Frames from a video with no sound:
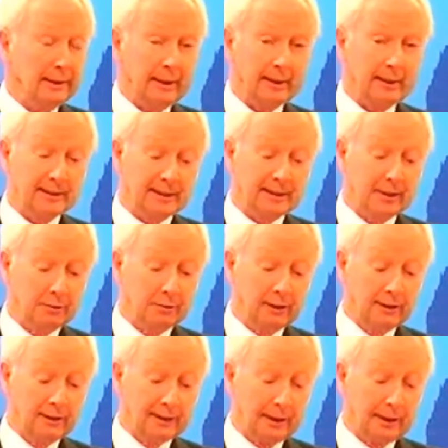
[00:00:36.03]
And he set good
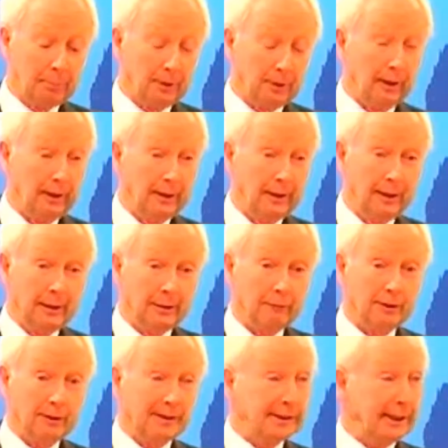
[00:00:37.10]
example
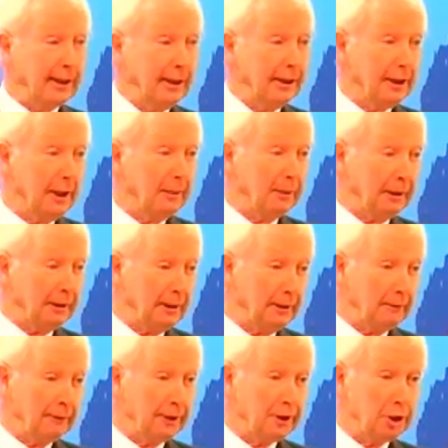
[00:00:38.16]
for the second coming
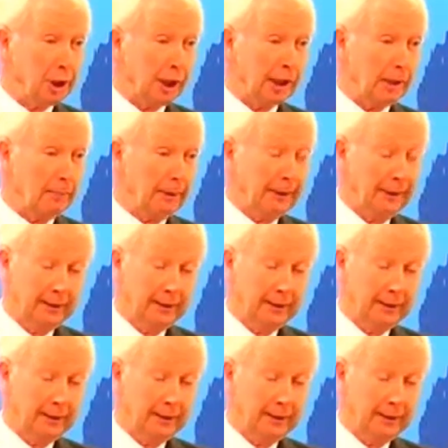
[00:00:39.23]
of this gentleman